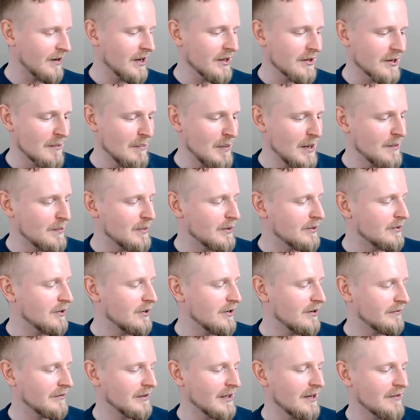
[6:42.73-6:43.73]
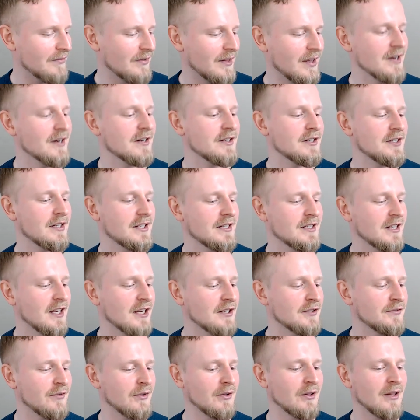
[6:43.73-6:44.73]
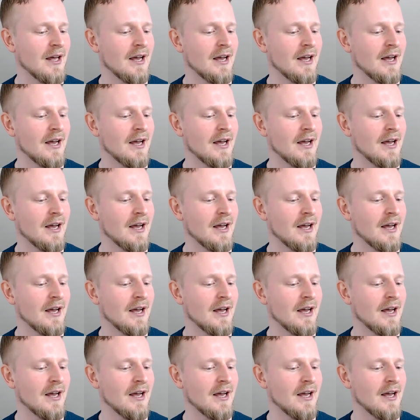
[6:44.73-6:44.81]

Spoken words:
other people who have lived their successful